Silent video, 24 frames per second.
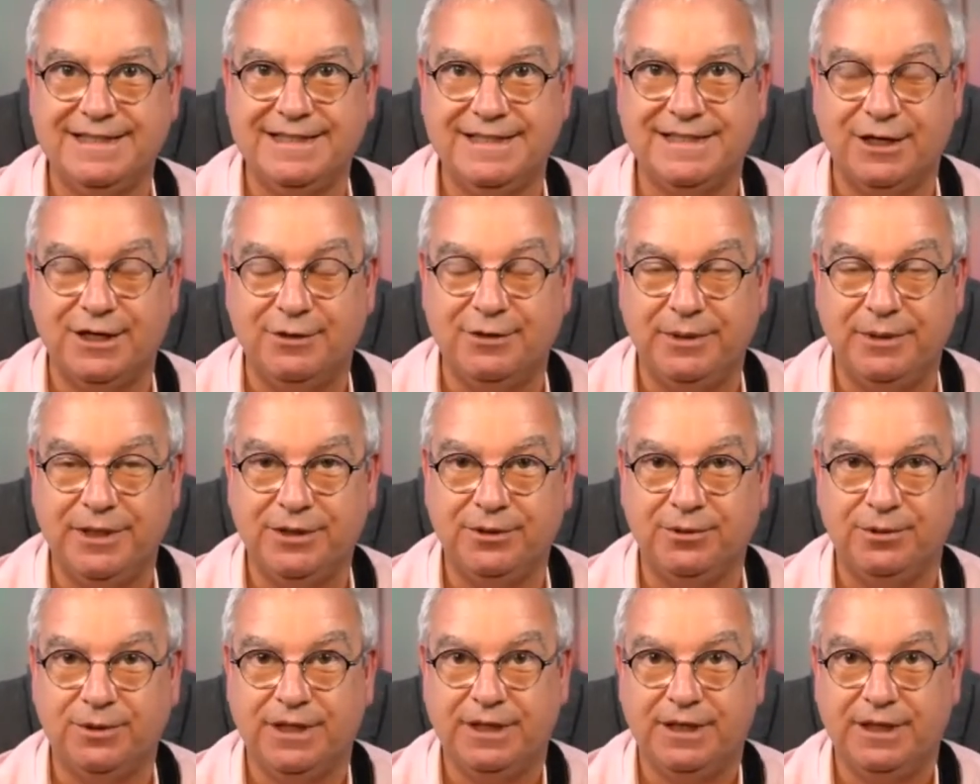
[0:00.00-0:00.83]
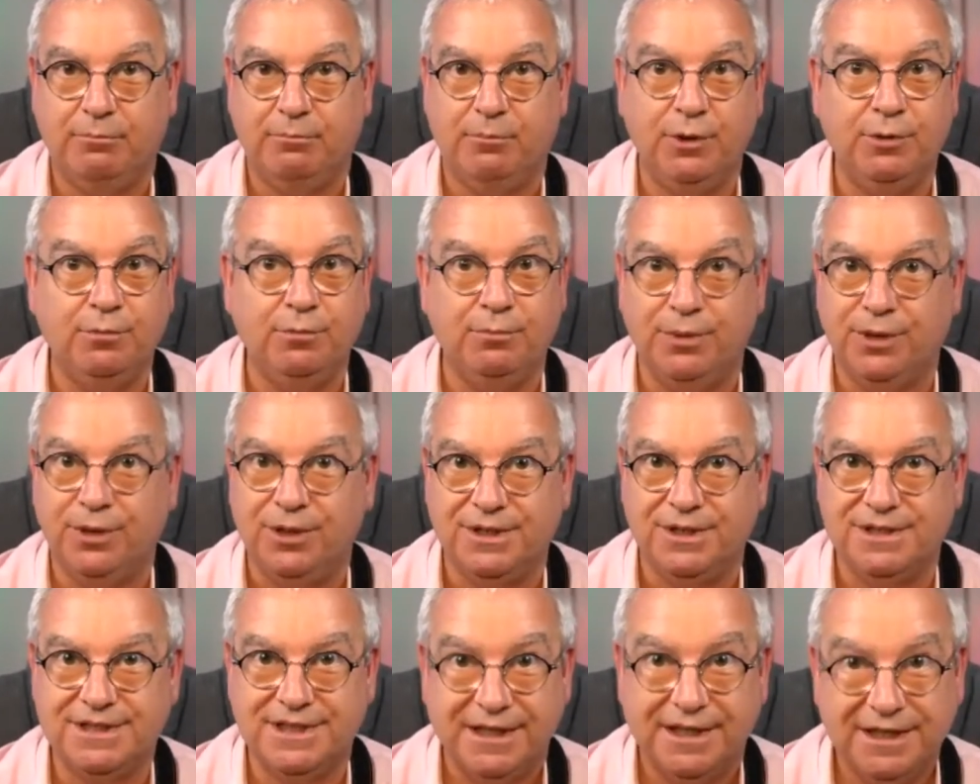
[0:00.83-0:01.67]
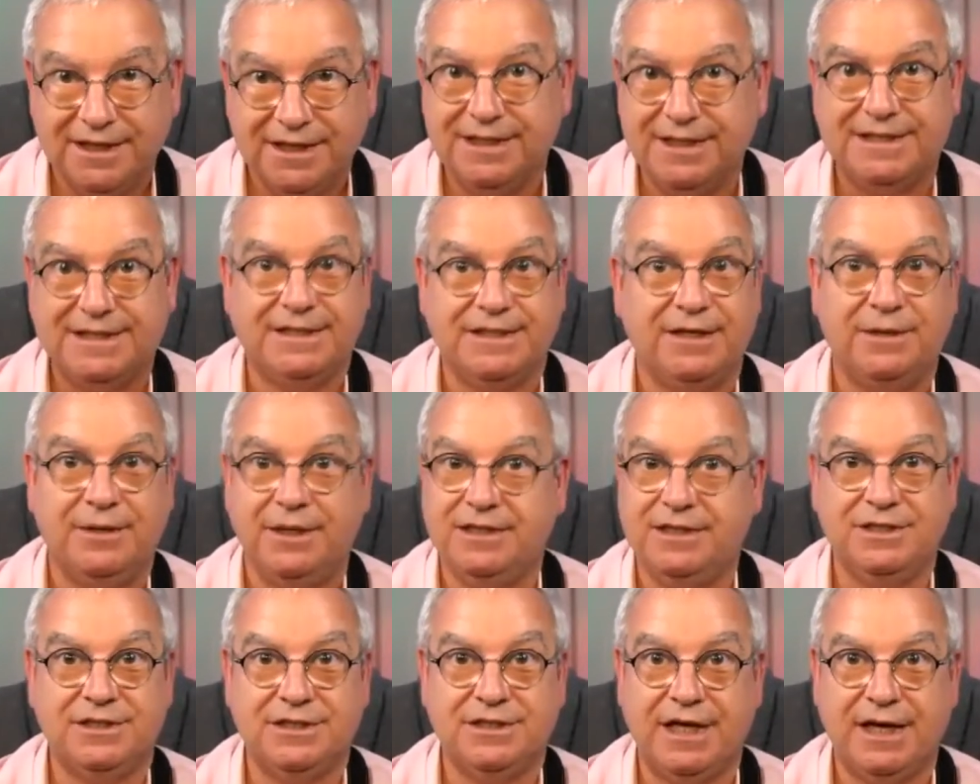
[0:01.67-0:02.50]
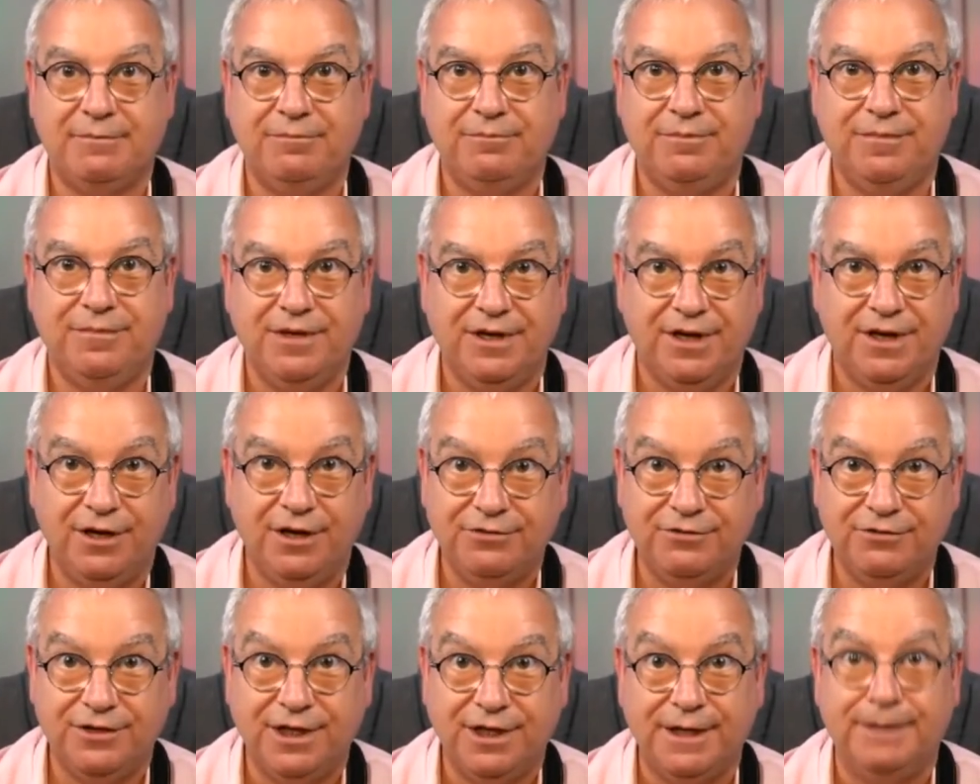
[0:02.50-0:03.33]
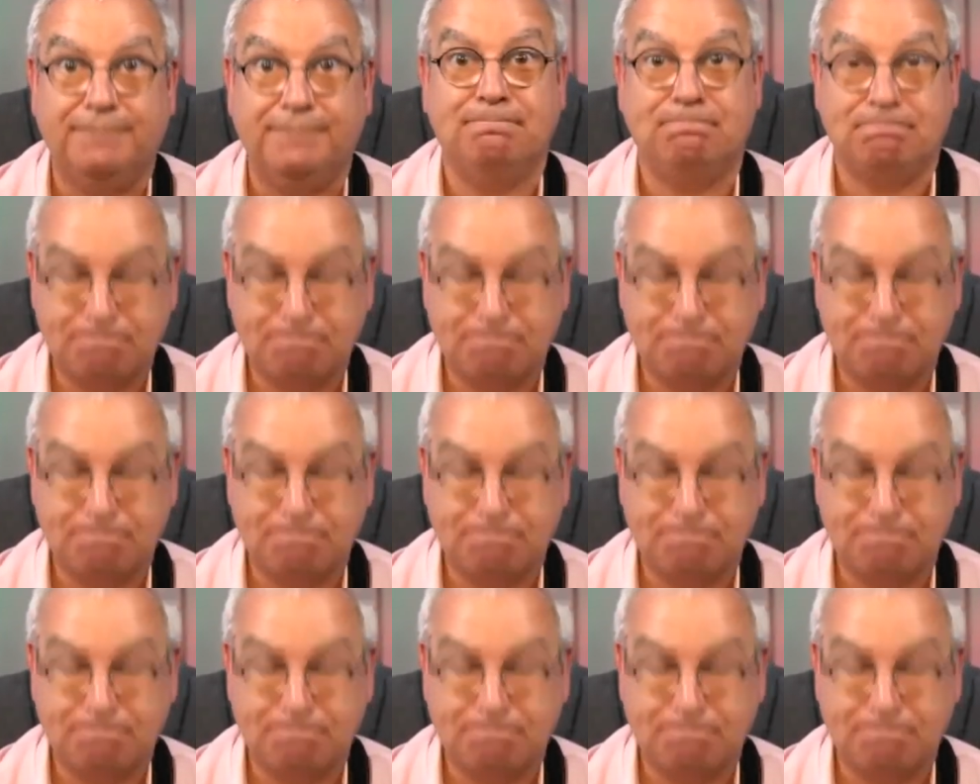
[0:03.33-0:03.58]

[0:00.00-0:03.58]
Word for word: So we called it moonburst. So it just happened overnight.